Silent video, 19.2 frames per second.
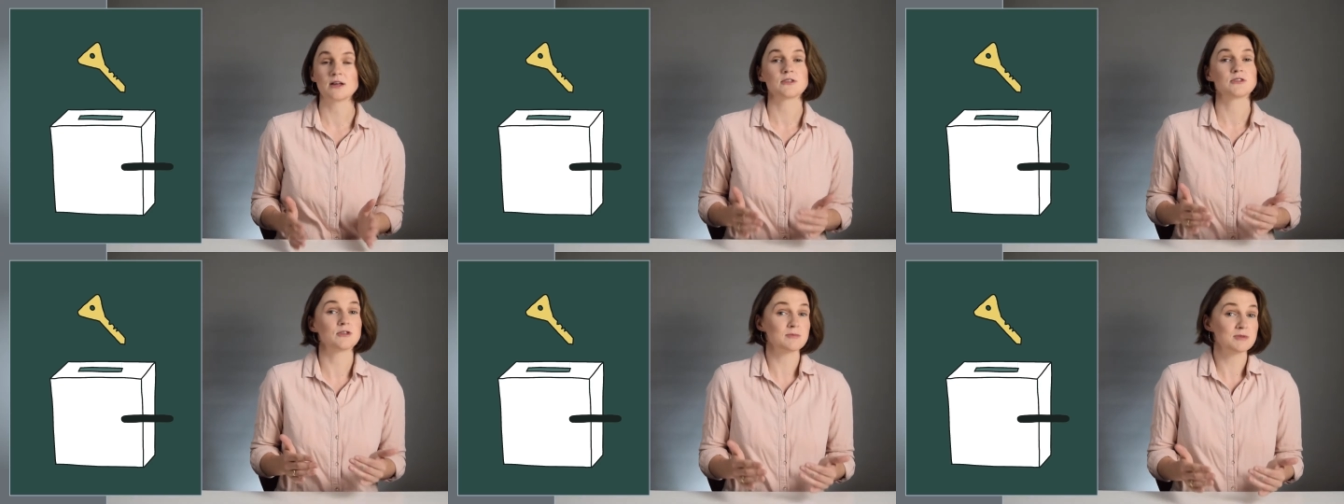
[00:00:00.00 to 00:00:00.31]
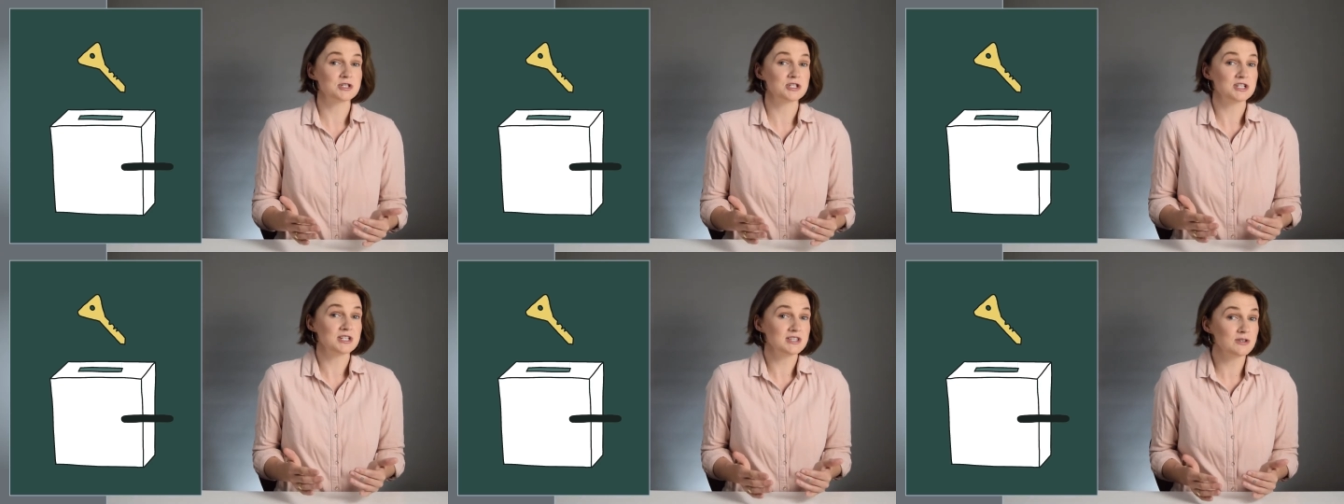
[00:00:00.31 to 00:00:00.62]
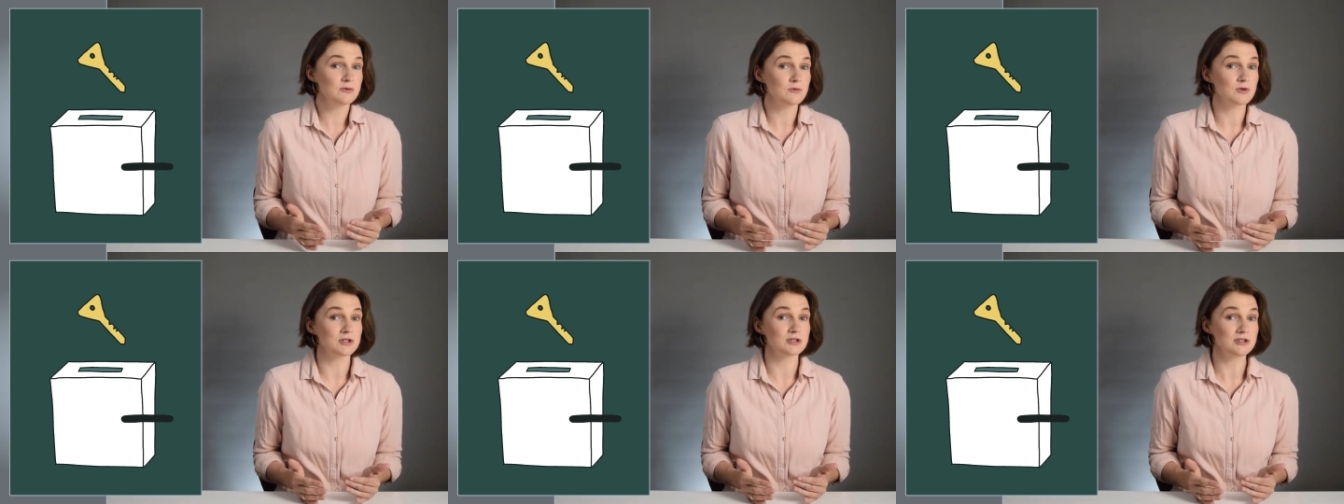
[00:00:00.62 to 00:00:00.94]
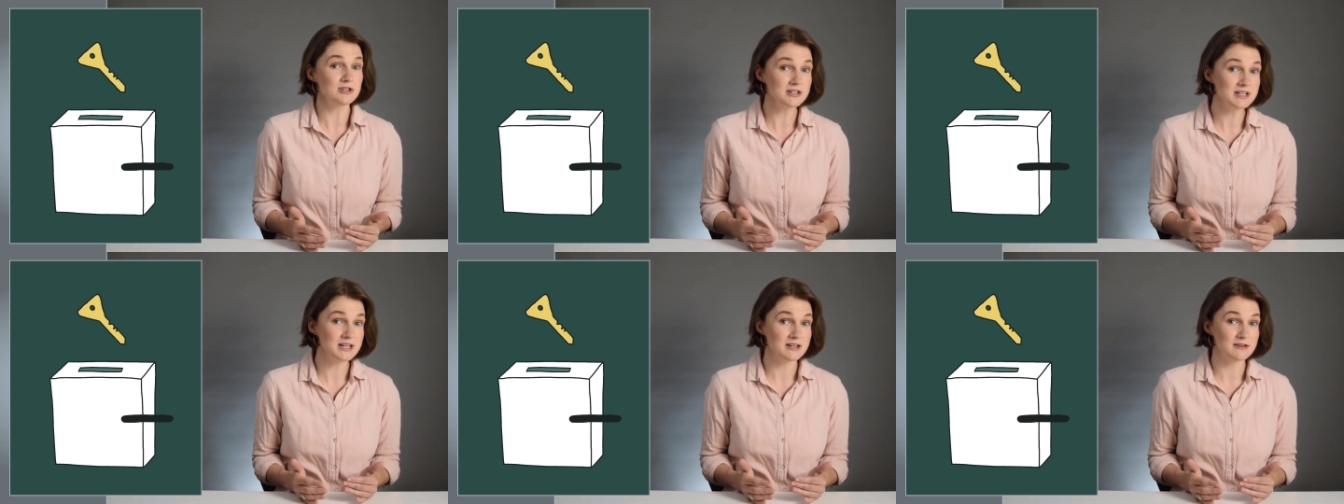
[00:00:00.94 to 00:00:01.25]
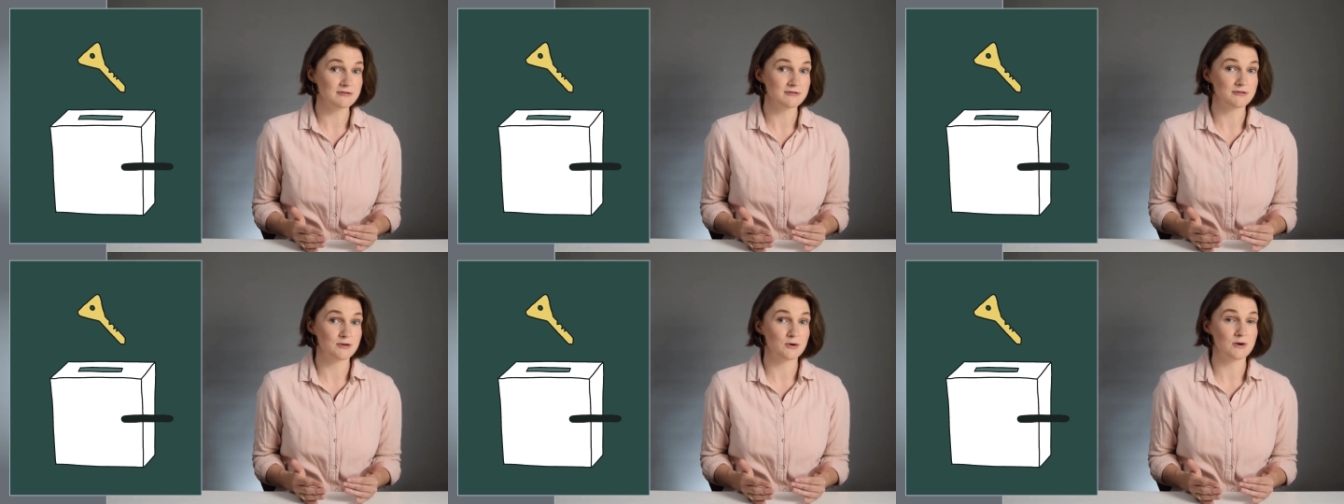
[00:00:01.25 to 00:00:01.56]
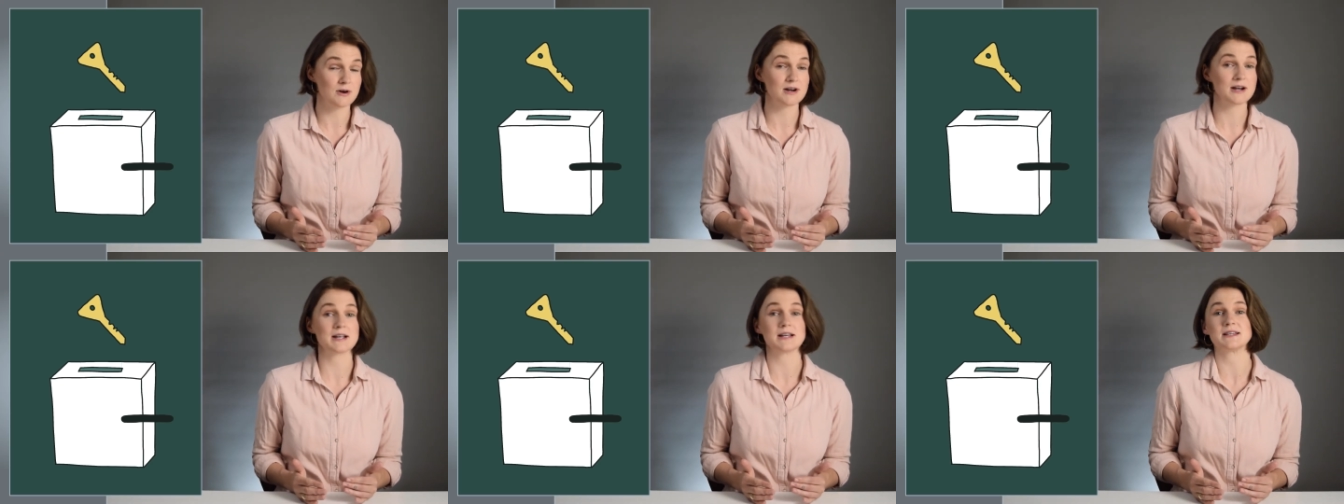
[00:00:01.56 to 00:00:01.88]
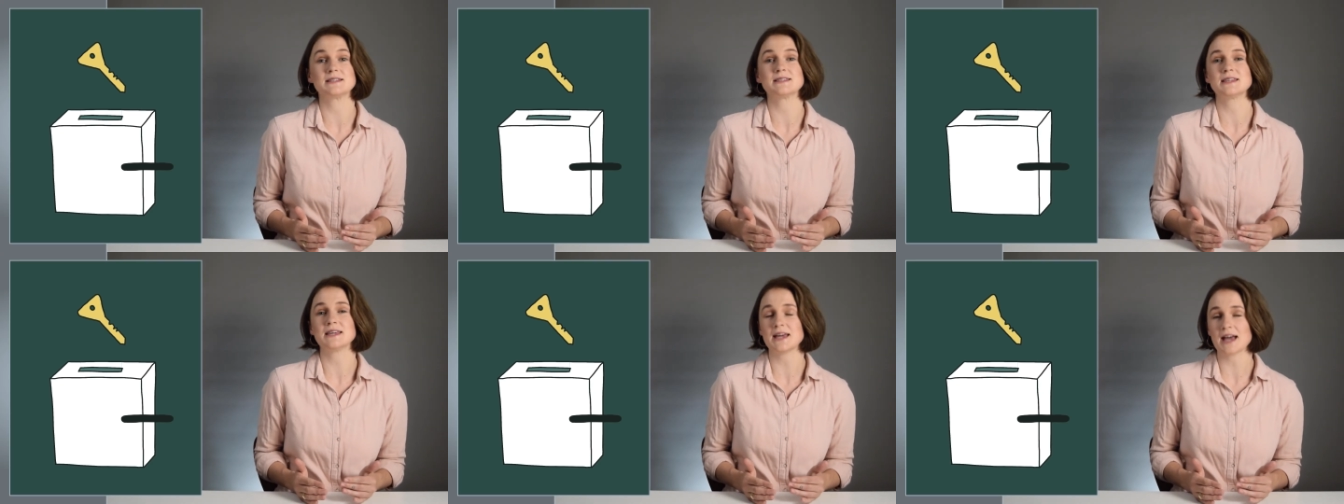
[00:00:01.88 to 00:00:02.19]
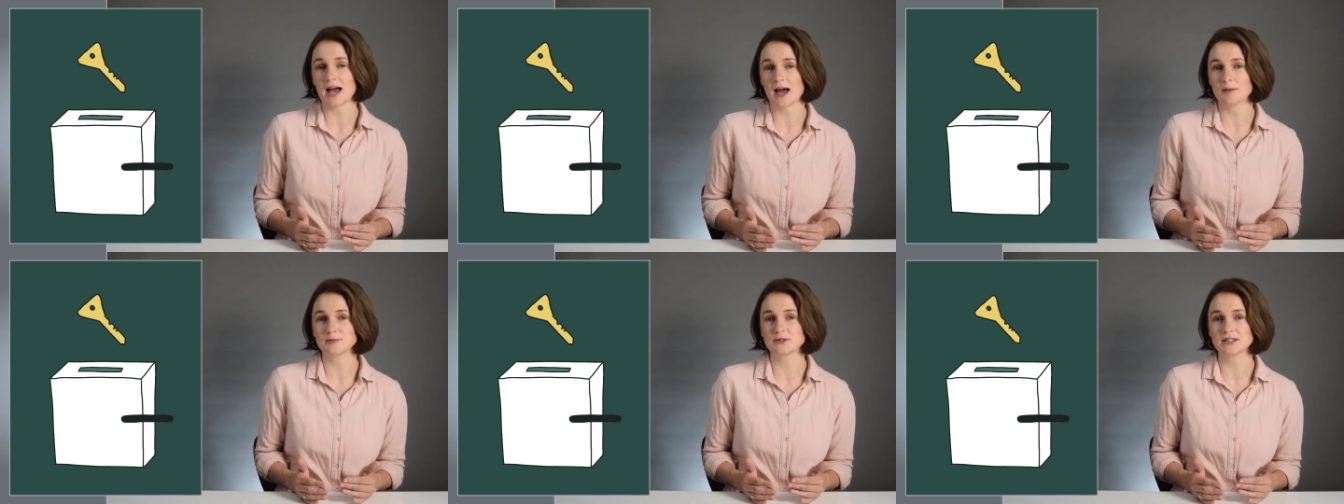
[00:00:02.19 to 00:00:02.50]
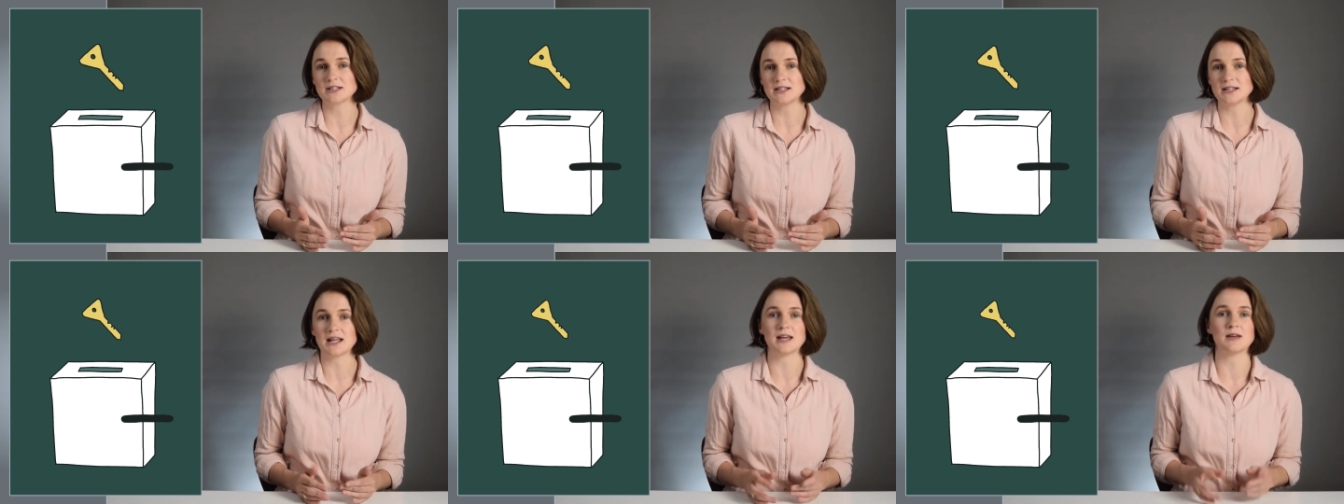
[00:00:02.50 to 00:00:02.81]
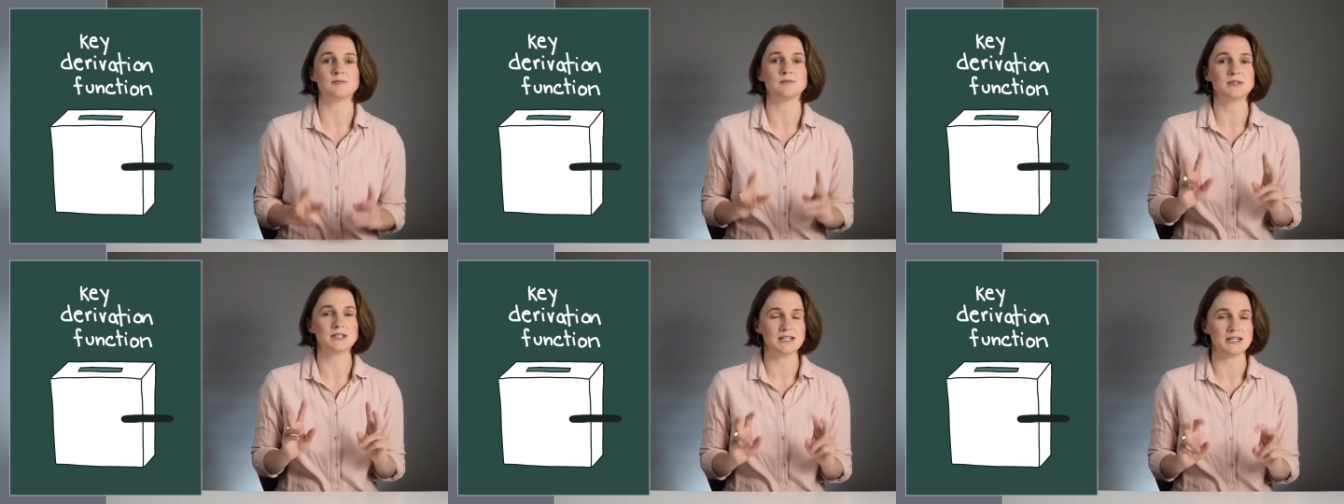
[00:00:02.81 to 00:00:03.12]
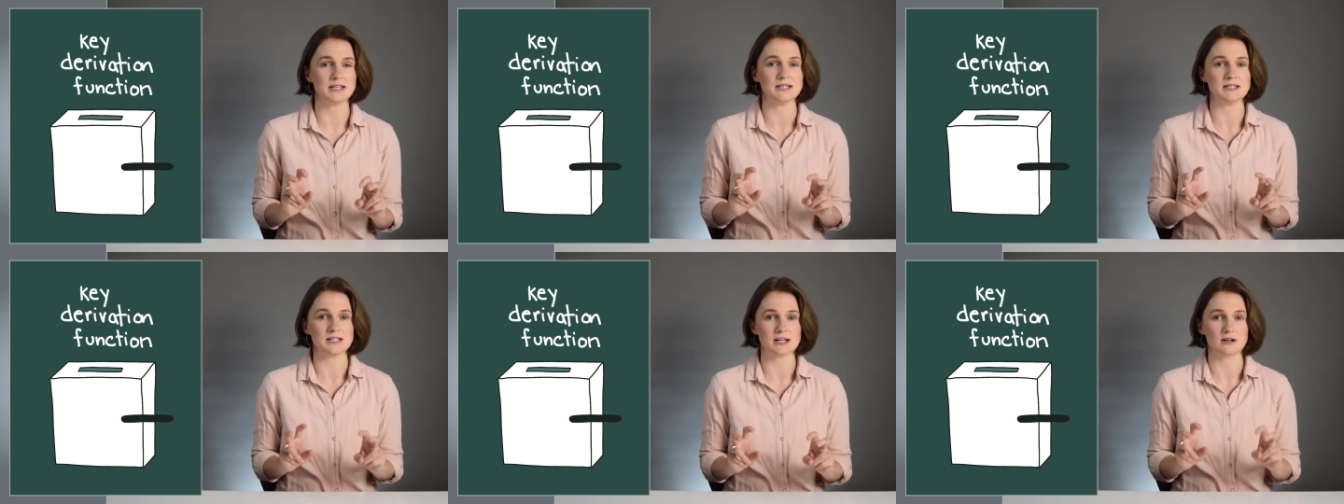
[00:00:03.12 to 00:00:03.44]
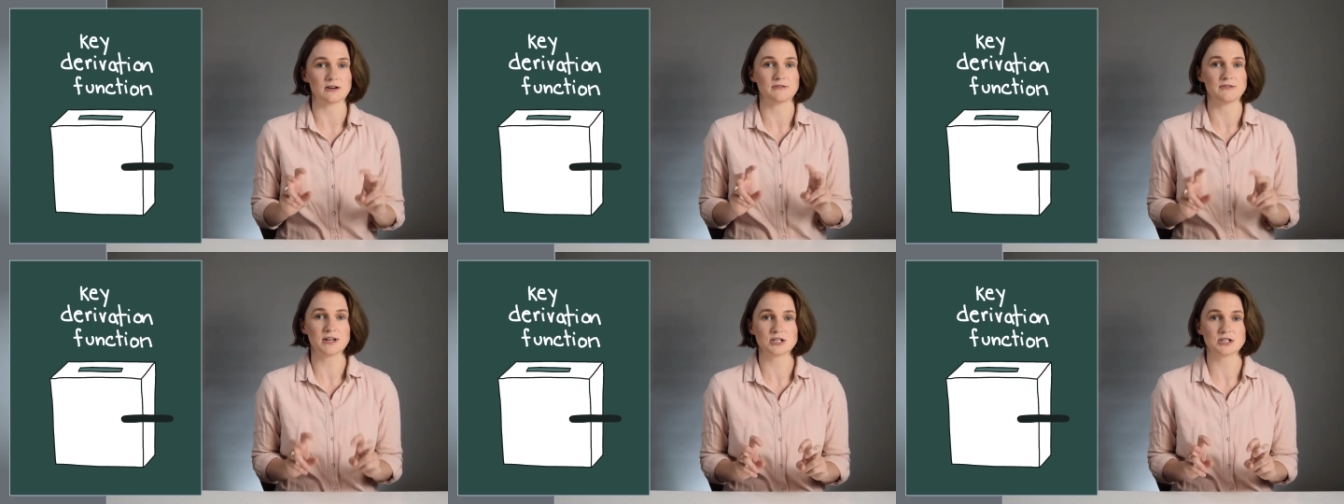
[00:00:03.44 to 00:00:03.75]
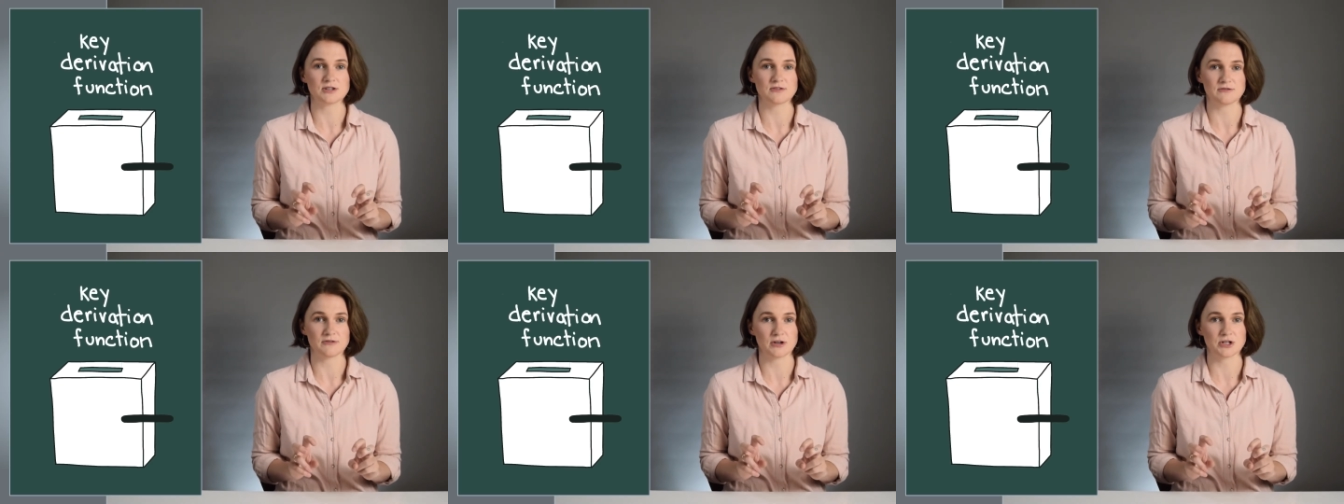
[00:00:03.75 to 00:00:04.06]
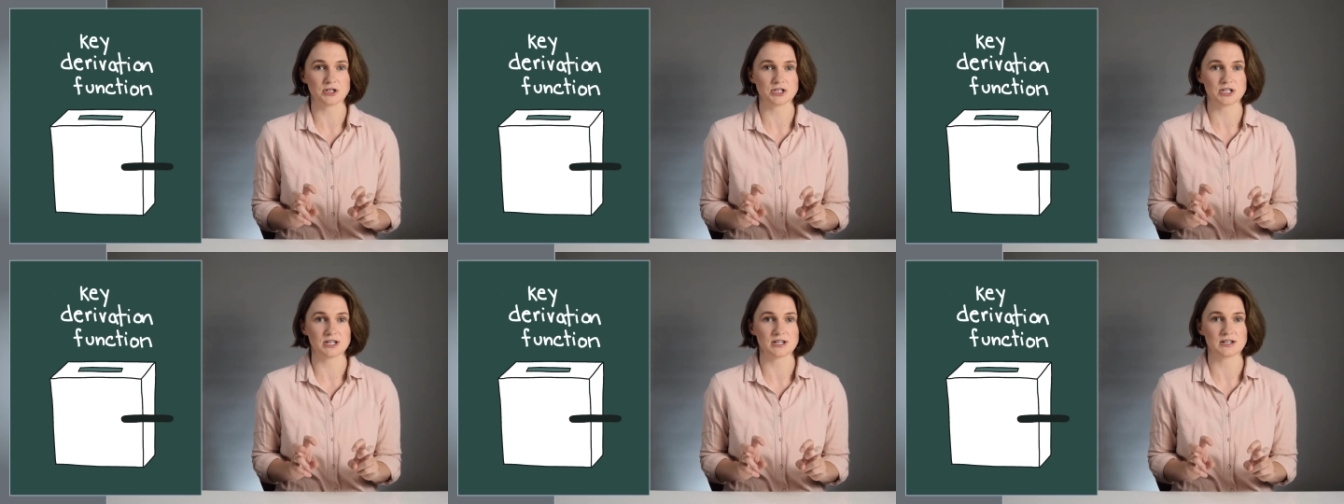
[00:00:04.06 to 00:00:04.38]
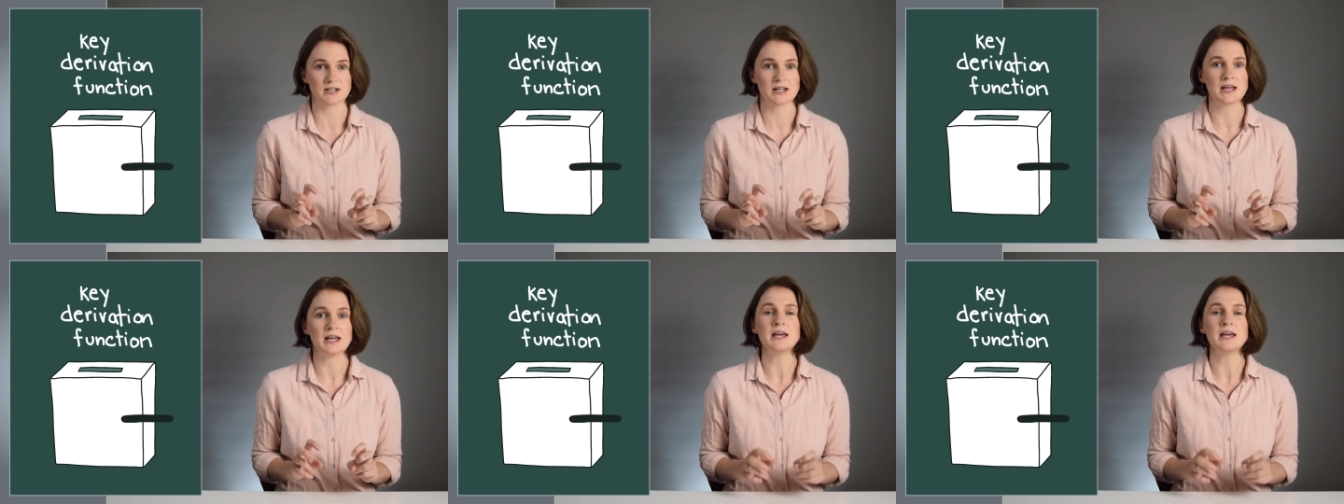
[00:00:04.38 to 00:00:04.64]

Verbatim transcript: The machine that we're looking for is the aptly named key derivation function.